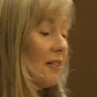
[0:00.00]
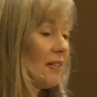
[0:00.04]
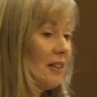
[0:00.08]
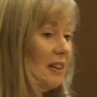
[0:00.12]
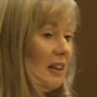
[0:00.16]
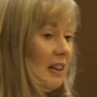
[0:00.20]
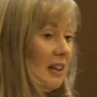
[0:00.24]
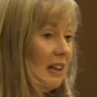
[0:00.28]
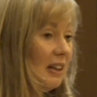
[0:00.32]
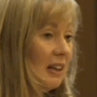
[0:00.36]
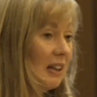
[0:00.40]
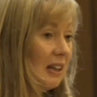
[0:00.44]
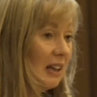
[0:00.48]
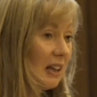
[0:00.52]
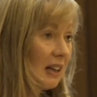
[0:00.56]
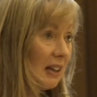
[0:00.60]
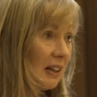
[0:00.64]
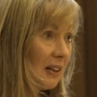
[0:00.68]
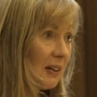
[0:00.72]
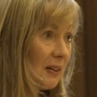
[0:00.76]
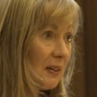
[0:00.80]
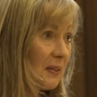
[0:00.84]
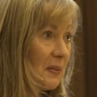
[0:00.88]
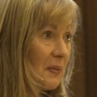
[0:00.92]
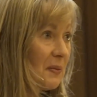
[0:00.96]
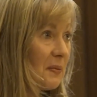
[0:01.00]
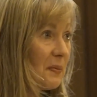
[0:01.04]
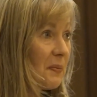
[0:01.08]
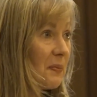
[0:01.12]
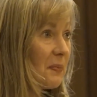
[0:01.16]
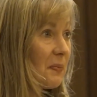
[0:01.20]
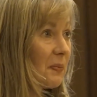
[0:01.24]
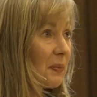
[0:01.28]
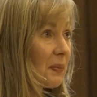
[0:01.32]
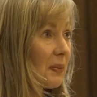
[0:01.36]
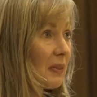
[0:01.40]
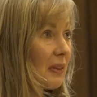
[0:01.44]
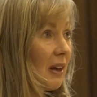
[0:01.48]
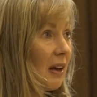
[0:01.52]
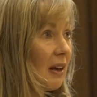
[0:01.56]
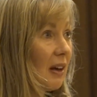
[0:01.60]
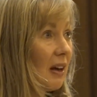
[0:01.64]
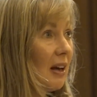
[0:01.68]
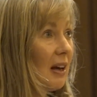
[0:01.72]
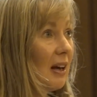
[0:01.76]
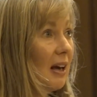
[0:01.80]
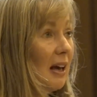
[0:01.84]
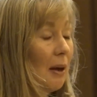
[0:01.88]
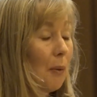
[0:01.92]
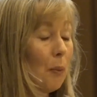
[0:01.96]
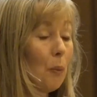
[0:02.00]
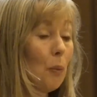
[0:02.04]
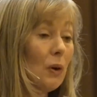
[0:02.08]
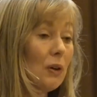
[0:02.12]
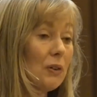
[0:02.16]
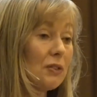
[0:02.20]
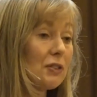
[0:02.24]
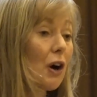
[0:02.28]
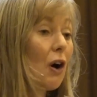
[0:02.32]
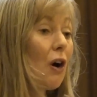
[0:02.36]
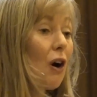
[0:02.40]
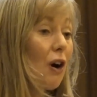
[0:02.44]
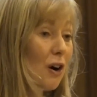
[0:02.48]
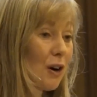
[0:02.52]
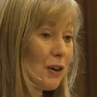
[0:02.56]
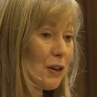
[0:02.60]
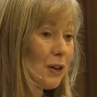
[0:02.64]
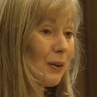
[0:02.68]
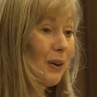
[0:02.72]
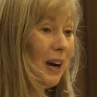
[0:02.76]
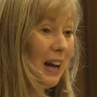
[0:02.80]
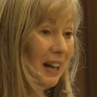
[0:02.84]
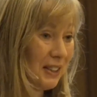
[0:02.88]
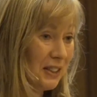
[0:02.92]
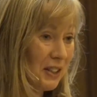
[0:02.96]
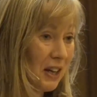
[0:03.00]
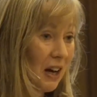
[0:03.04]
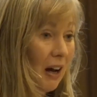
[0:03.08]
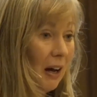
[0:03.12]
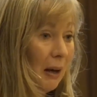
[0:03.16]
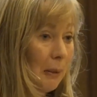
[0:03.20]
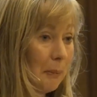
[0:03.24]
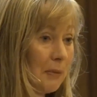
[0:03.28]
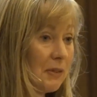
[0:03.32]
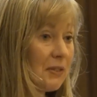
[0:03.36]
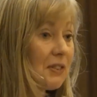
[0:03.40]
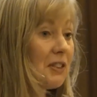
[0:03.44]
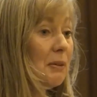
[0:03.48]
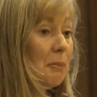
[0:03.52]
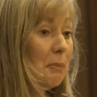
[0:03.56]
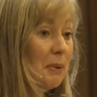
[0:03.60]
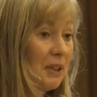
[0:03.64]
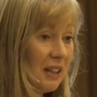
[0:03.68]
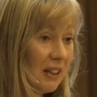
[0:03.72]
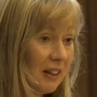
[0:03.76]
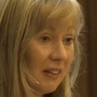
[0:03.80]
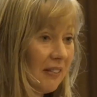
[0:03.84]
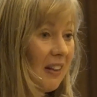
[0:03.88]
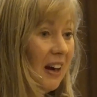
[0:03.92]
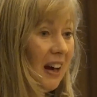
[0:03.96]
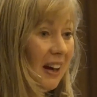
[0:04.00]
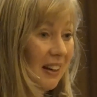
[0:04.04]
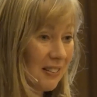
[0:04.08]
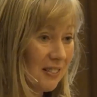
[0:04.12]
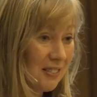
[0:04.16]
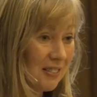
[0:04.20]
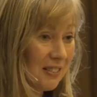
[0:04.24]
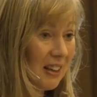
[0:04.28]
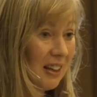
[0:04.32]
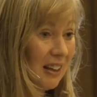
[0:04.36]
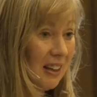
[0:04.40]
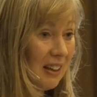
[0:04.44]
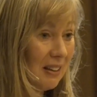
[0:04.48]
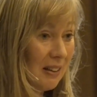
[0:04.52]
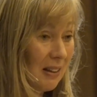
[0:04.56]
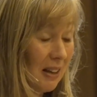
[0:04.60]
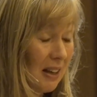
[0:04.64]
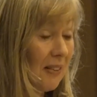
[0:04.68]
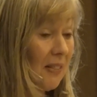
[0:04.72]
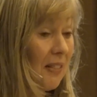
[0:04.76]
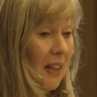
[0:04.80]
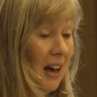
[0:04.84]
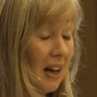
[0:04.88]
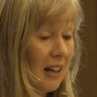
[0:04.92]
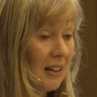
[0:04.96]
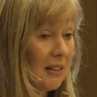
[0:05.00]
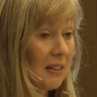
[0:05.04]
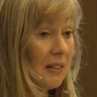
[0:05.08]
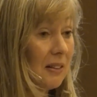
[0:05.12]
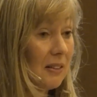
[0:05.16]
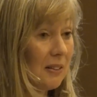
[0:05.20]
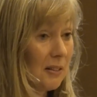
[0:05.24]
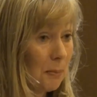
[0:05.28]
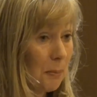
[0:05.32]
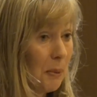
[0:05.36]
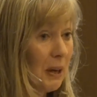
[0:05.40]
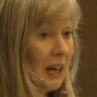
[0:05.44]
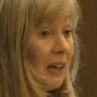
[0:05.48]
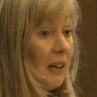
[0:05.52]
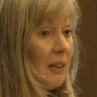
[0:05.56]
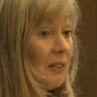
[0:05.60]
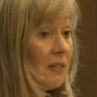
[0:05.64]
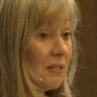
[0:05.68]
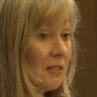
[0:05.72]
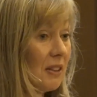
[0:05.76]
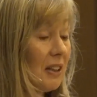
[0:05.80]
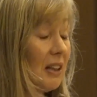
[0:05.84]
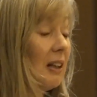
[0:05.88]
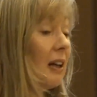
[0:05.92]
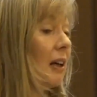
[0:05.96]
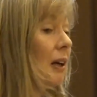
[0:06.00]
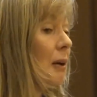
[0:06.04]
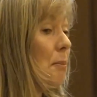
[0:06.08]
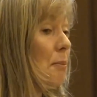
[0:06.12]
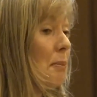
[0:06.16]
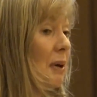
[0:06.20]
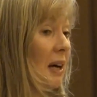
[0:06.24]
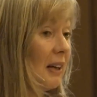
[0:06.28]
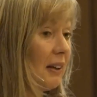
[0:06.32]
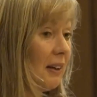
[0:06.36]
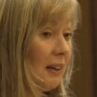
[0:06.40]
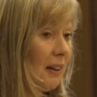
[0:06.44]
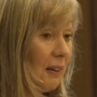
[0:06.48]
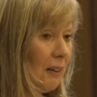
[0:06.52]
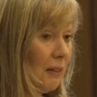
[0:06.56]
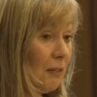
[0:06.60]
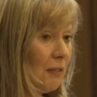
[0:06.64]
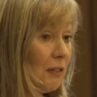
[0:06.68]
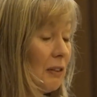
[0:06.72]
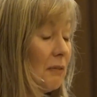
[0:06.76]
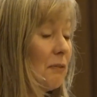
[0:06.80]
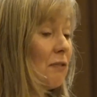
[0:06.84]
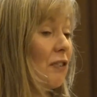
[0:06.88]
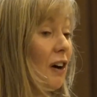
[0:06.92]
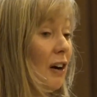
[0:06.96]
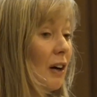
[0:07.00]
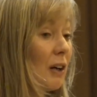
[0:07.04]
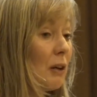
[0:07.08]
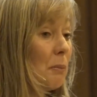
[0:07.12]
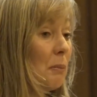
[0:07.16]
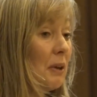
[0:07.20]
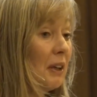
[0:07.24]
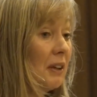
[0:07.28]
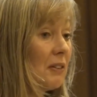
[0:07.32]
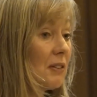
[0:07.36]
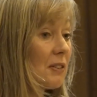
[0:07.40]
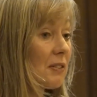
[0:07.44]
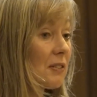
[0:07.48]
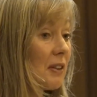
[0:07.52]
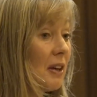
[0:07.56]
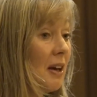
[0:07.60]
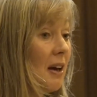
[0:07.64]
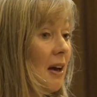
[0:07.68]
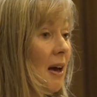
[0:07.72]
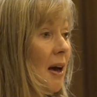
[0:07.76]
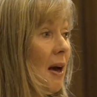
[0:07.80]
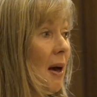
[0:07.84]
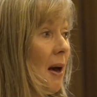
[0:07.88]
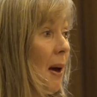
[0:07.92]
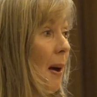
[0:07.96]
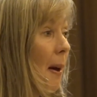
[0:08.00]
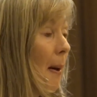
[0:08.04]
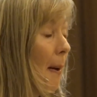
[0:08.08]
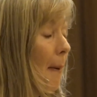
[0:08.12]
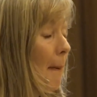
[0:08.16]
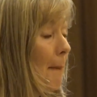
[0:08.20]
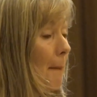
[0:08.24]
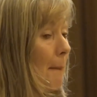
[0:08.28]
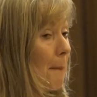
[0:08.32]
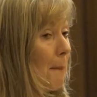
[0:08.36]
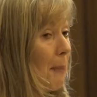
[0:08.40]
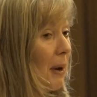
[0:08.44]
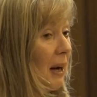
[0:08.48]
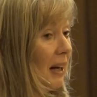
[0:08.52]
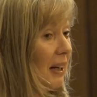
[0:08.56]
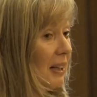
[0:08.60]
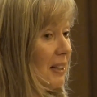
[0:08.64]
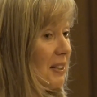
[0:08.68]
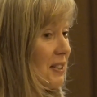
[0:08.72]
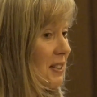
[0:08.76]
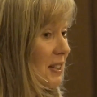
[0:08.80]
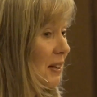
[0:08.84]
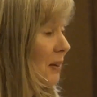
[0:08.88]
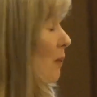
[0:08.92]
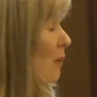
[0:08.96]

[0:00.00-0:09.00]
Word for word: the it was harder at times to be in that safe, in that space in competitive environments. But